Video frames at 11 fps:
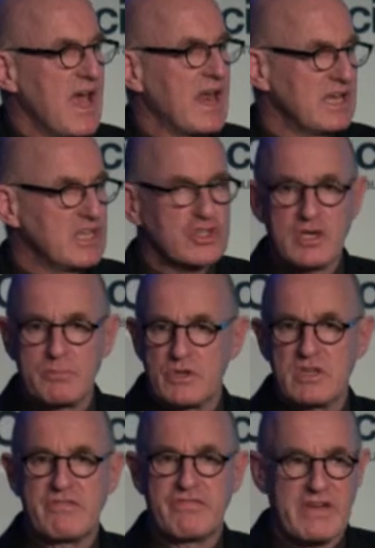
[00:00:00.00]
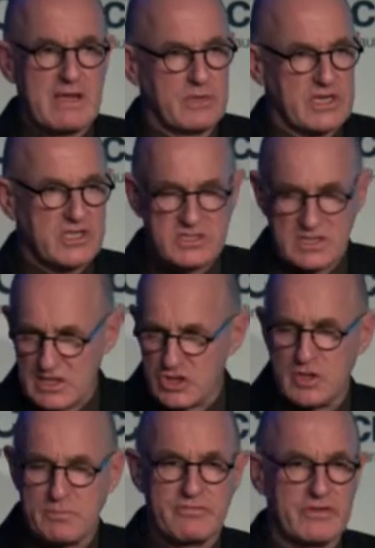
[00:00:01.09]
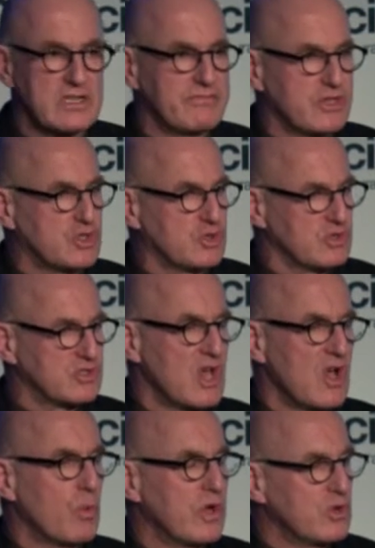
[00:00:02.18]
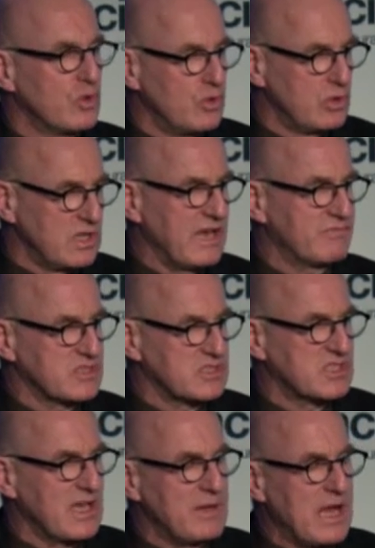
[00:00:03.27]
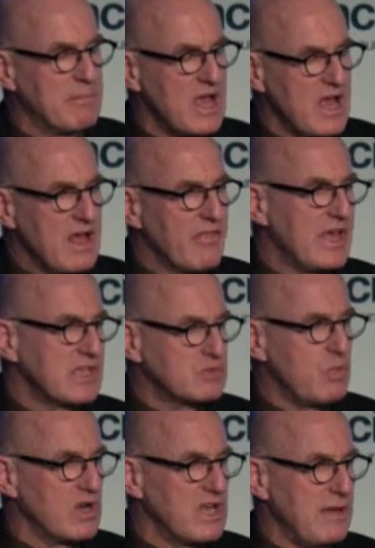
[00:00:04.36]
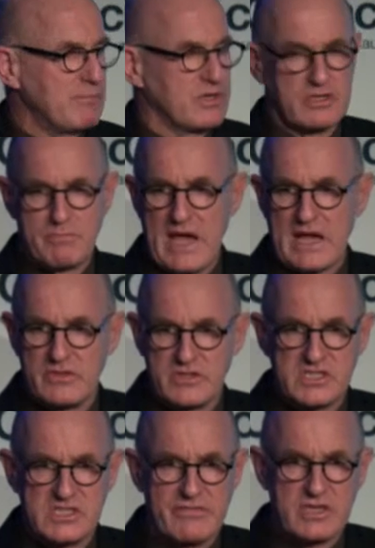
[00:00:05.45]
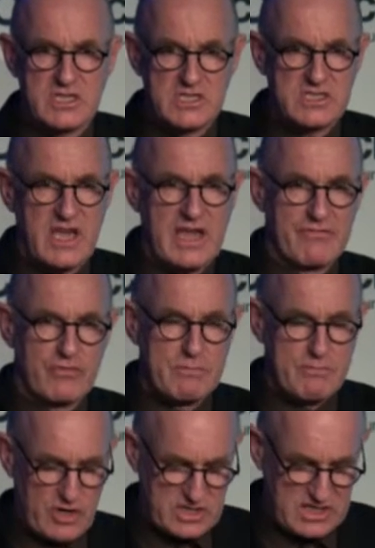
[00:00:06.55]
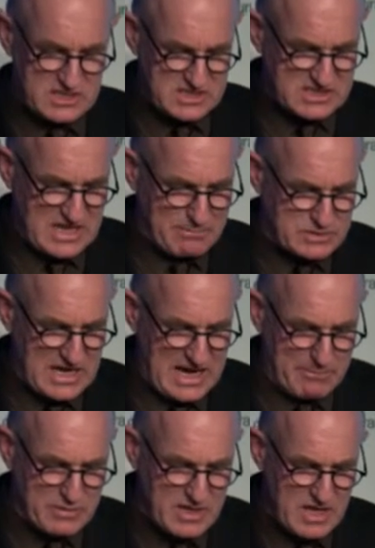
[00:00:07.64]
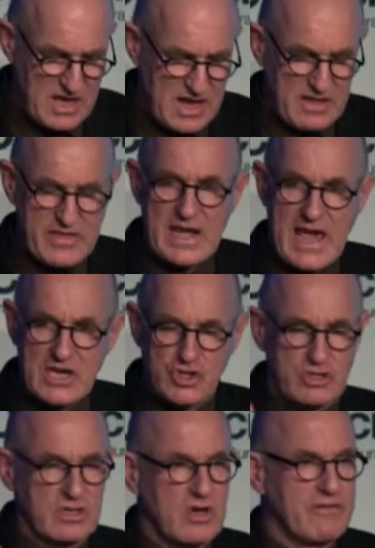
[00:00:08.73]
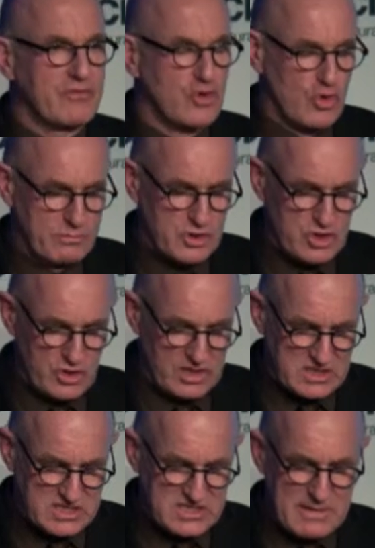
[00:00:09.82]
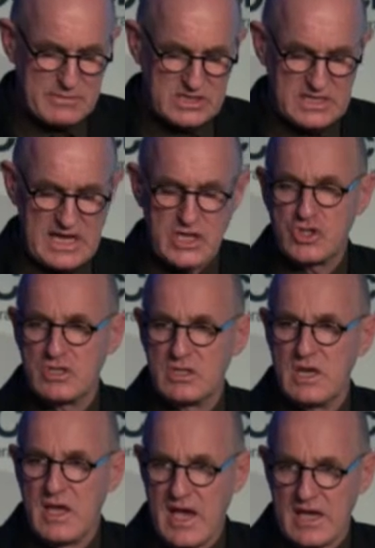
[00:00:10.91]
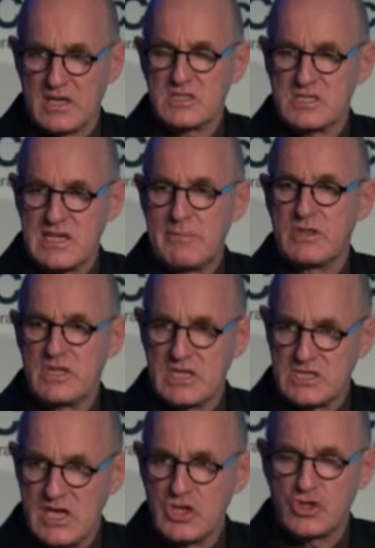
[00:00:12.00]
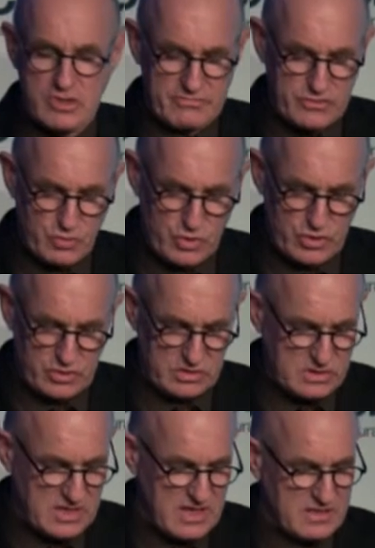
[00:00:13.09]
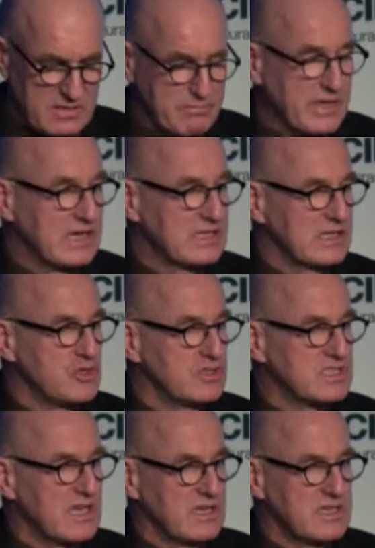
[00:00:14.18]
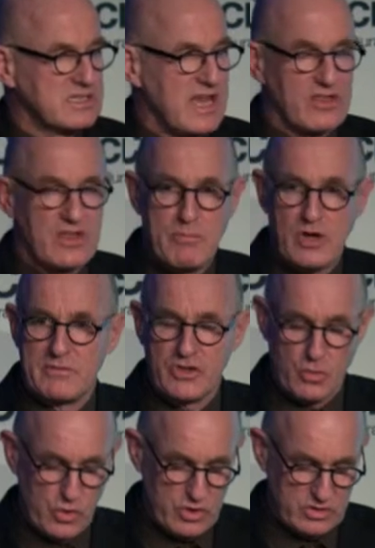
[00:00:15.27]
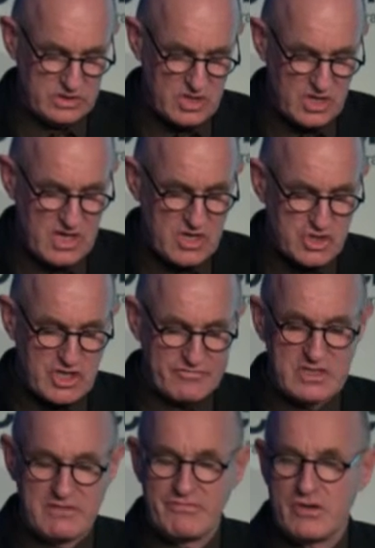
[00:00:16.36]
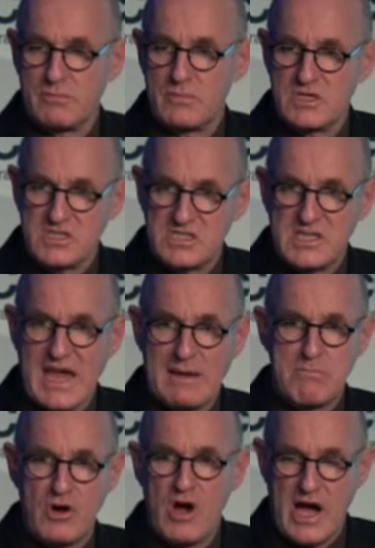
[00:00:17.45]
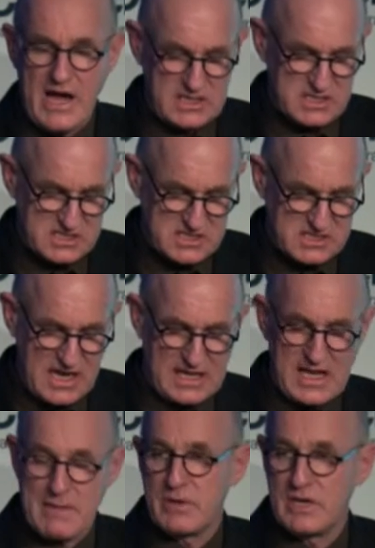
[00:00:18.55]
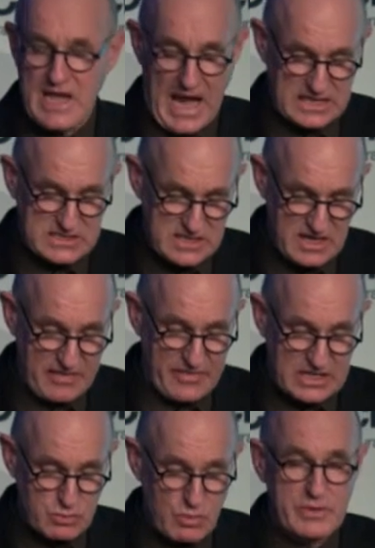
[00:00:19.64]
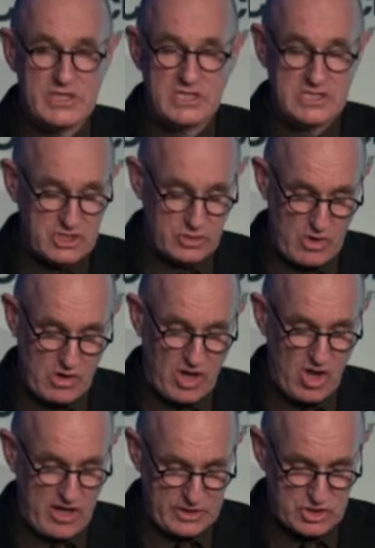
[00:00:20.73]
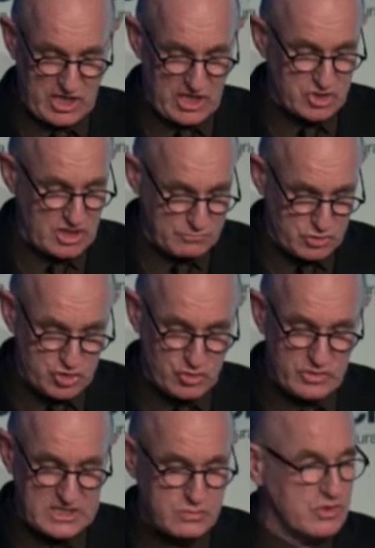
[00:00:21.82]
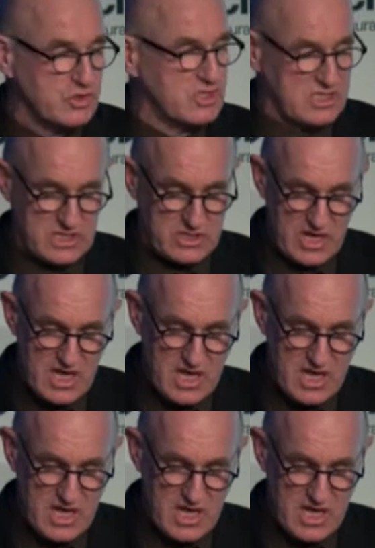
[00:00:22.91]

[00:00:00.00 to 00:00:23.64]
and leadership within families, leadership of individuals, we all have to step up. That's what happened back in the 70s. Everybody stepped up. That action of Norm Kirk summoned the nation, and it summoned the attention of the world. The big little New Zealand down the bottom of the world shifted from stand by to stand up and act. And that's what we need to do on climate change. And I'm sure that's what Jacinda